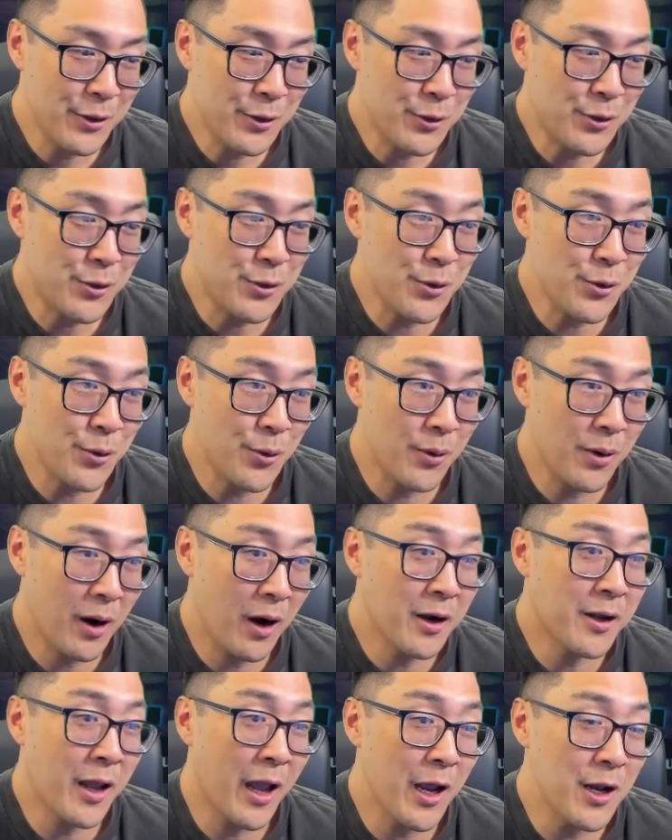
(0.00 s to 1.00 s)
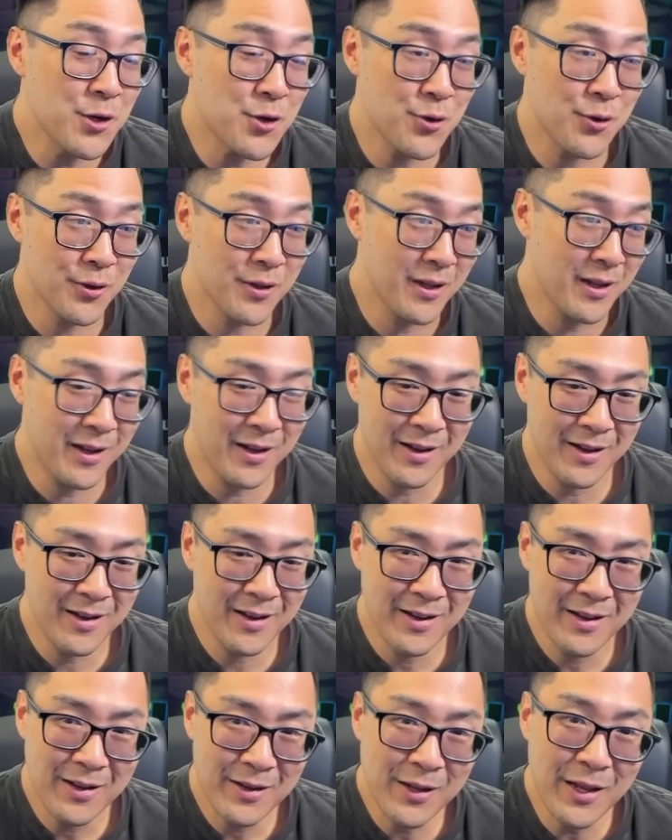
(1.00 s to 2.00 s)
to occasionally
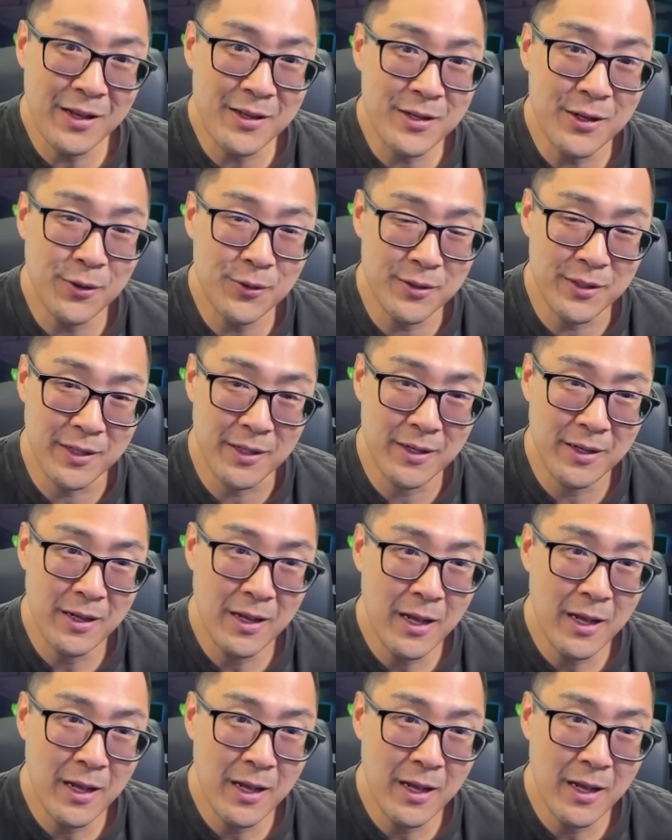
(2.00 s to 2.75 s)
get tilted,